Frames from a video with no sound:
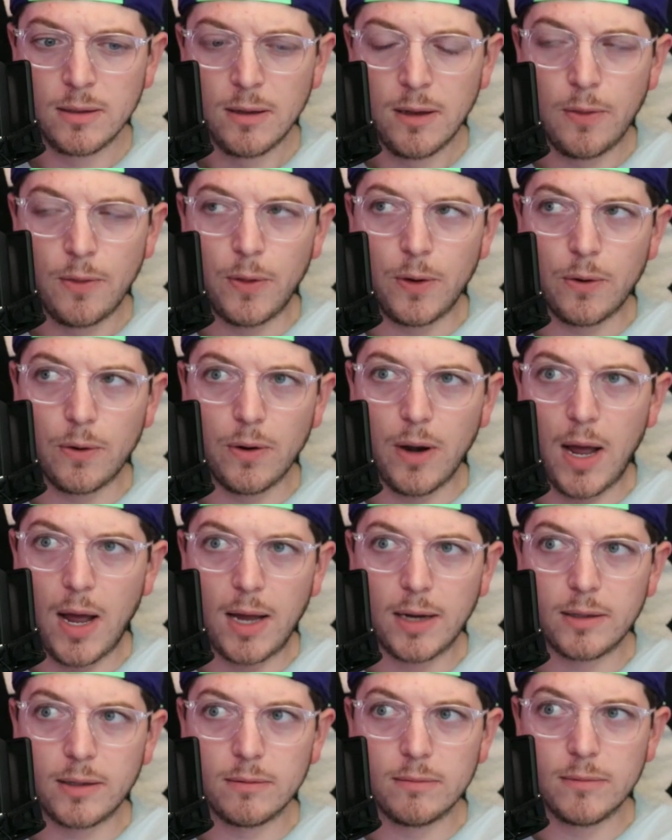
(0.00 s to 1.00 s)
that are
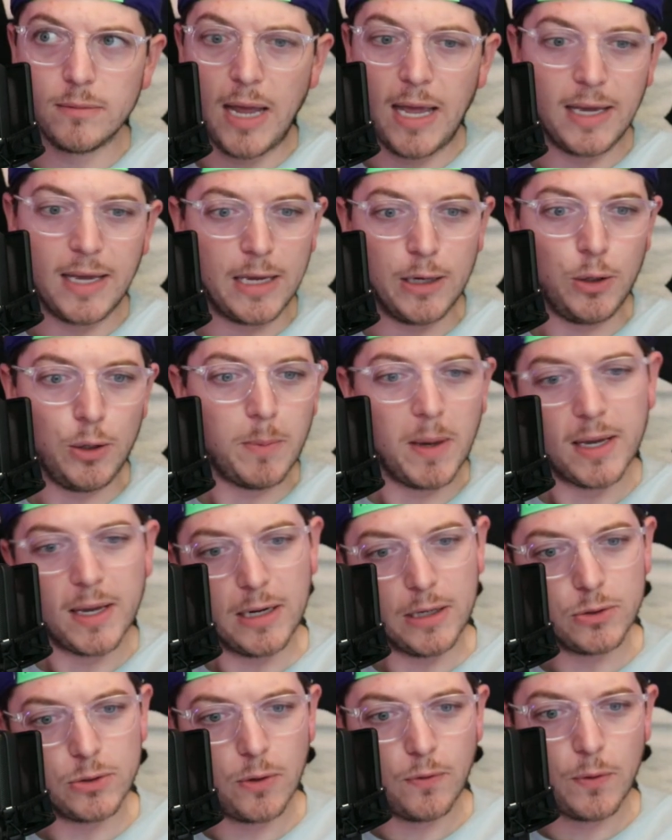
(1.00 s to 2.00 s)
not, hey, can you make an
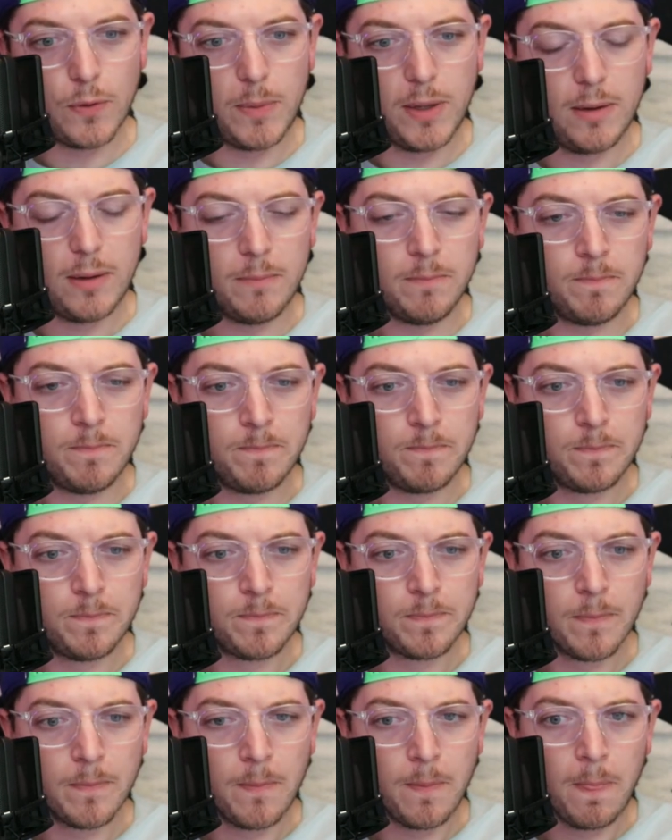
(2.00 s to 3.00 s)
intro for me?
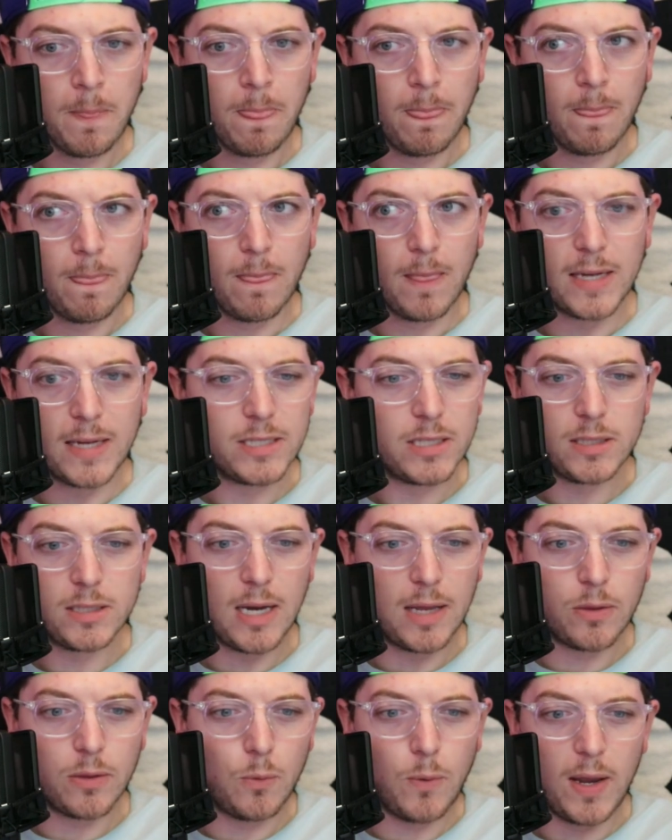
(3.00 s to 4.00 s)
That's just
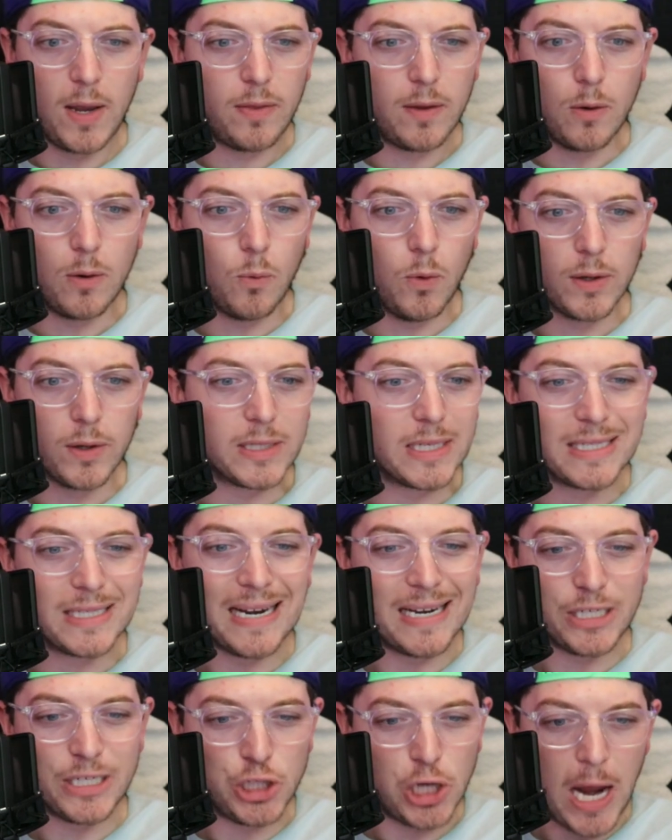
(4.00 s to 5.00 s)
not the way that it works. It's
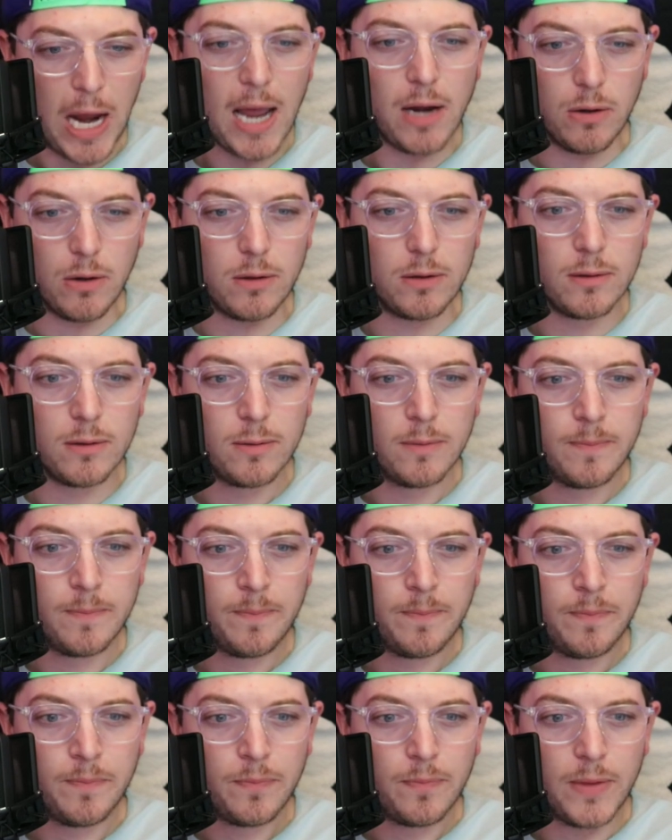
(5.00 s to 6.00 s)
not a channel.
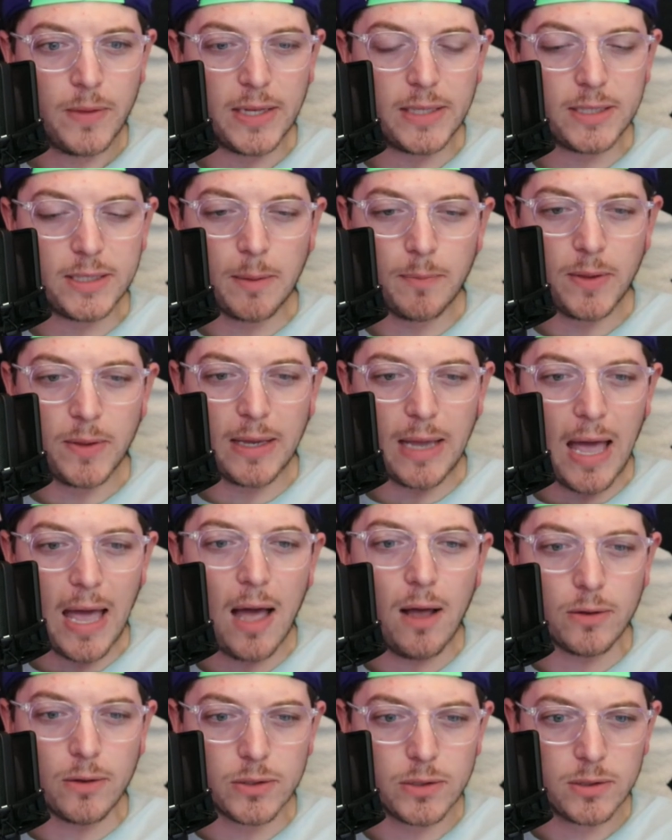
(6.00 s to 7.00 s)
It's something
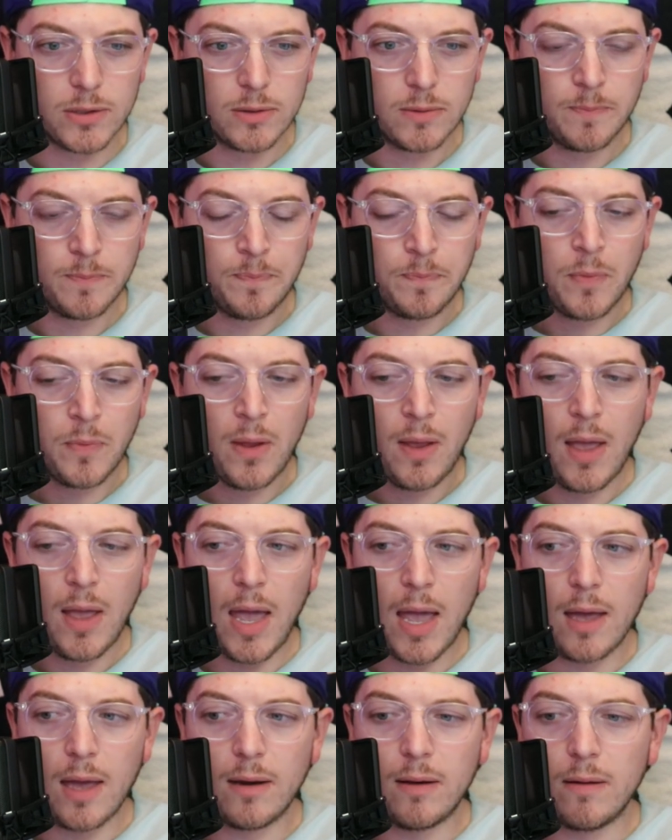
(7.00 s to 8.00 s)
else.
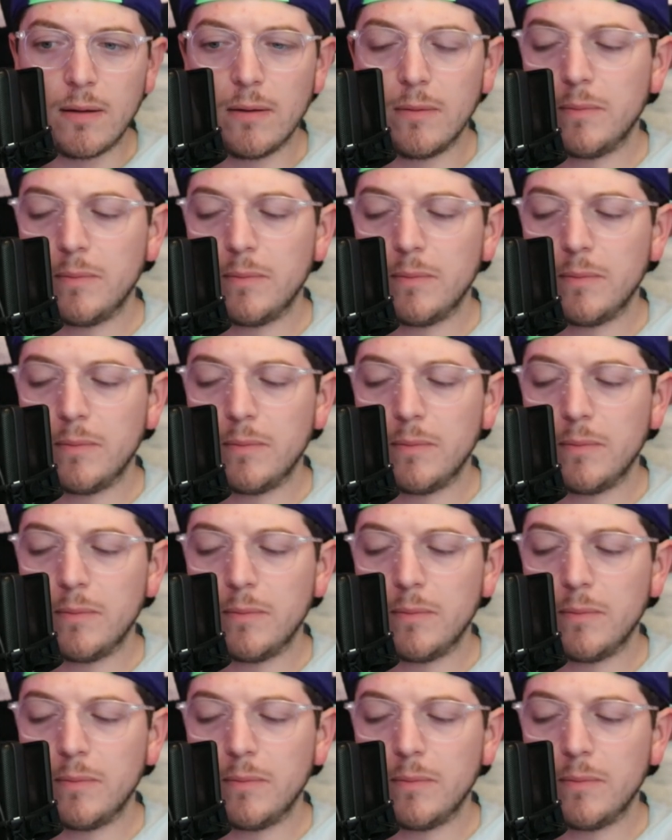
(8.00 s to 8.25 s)
And